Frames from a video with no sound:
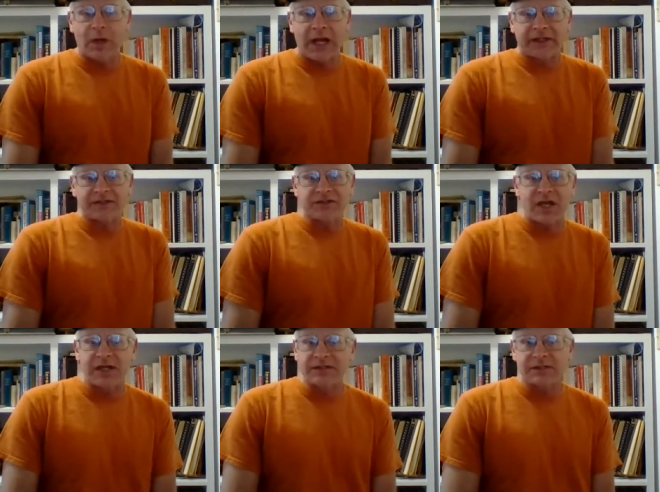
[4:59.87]
rocket
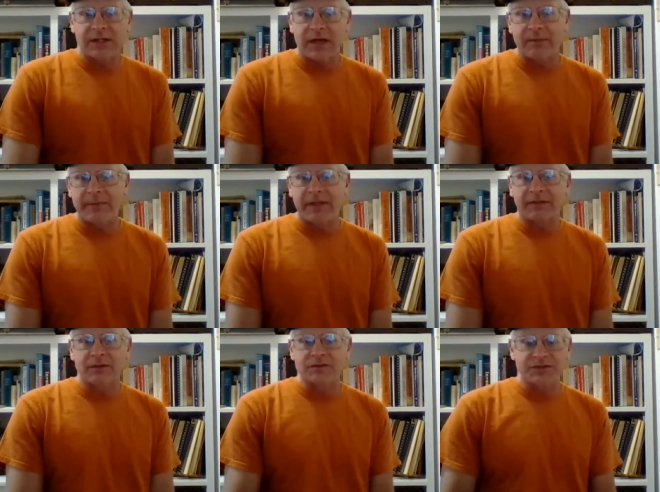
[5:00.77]
science on how to
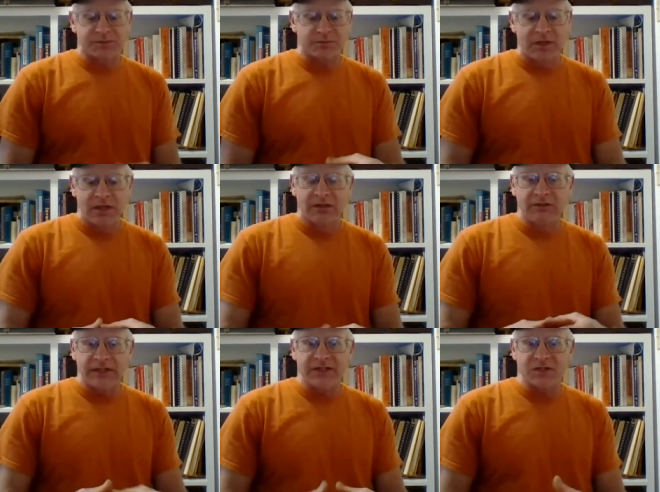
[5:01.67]
make those
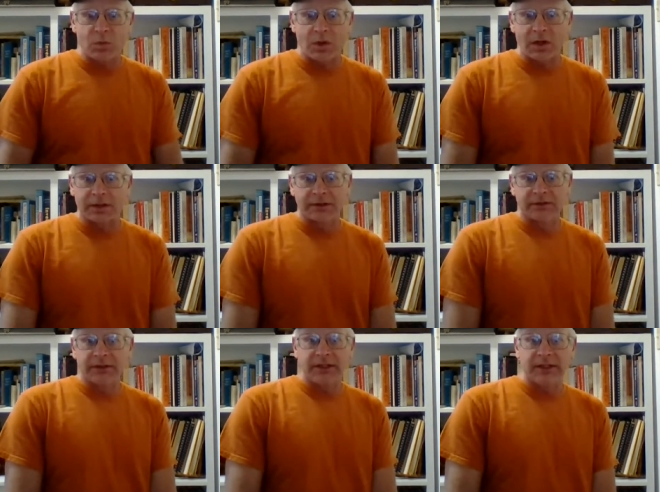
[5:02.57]
lids work
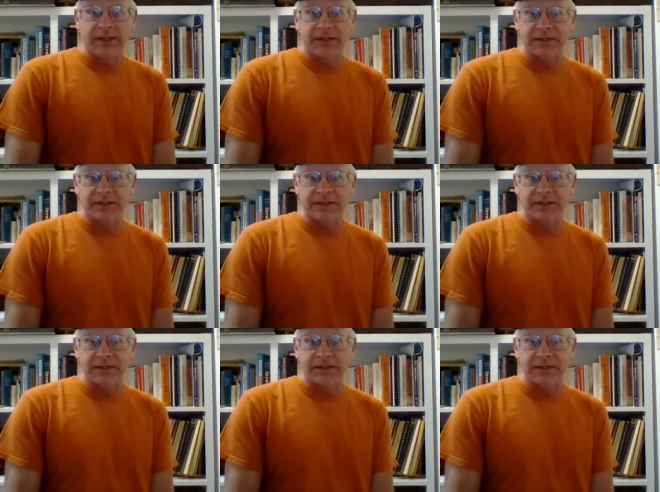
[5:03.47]
in